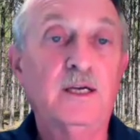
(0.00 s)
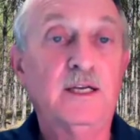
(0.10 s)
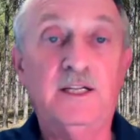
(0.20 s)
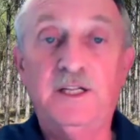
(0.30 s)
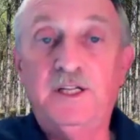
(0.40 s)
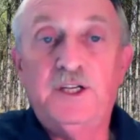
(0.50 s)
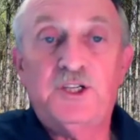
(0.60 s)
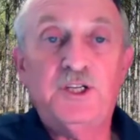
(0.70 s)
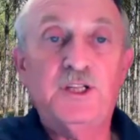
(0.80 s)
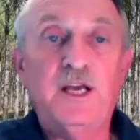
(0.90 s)
And in
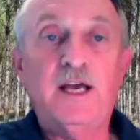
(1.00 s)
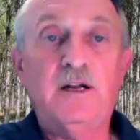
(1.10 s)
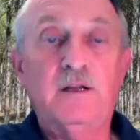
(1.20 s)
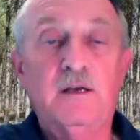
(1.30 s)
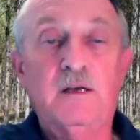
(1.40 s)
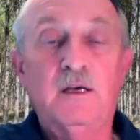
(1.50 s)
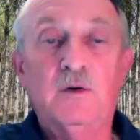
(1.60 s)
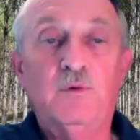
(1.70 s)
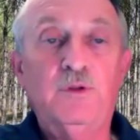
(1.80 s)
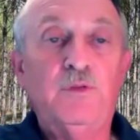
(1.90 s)
addition to that,
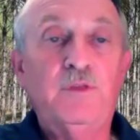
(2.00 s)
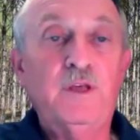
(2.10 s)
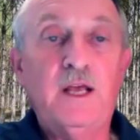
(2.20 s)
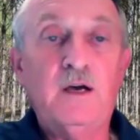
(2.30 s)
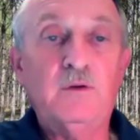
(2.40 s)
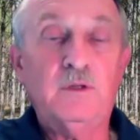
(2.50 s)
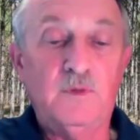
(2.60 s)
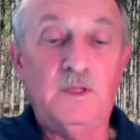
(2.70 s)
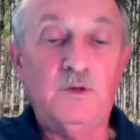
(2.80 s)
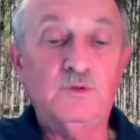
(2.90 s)
when you thin out
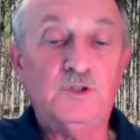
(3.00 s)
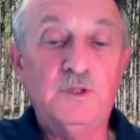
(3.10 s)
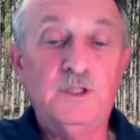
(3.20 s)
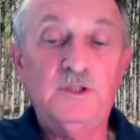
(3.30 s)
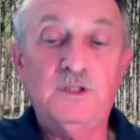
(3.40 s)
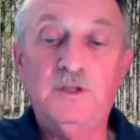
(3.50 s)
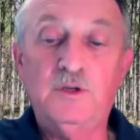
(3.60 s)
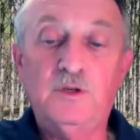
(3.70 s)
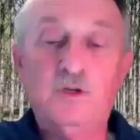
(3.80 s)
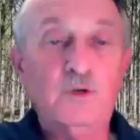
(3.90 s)
those trees and
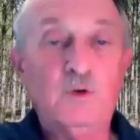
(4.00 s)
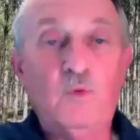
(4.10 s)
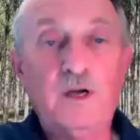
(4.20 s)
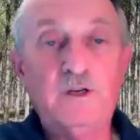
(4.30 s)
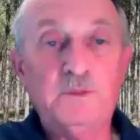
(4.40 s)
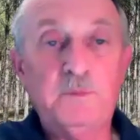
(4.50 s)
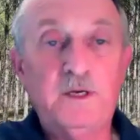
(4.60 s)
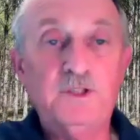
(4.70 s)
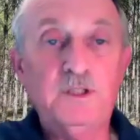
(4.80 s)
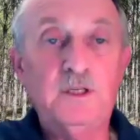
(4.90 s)
you're going to a wider
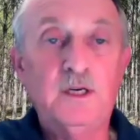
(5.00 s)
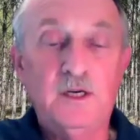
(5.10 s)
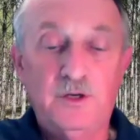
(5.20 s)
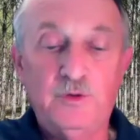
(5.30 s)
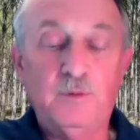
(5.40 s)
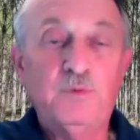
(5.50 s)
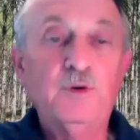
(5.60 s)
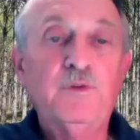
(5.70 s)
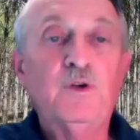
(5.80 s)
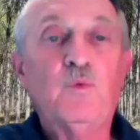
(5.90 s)
spacing, you're
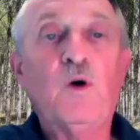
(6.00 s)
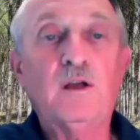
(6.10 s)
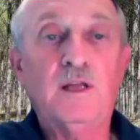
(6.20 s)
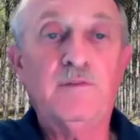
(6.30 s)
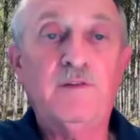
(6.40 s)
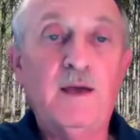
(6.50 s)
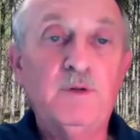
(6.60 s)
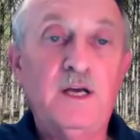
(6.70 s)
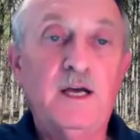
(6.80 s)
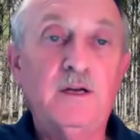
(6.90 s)
improving your wildlife
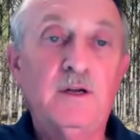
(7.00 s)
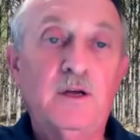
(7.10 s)
habitat.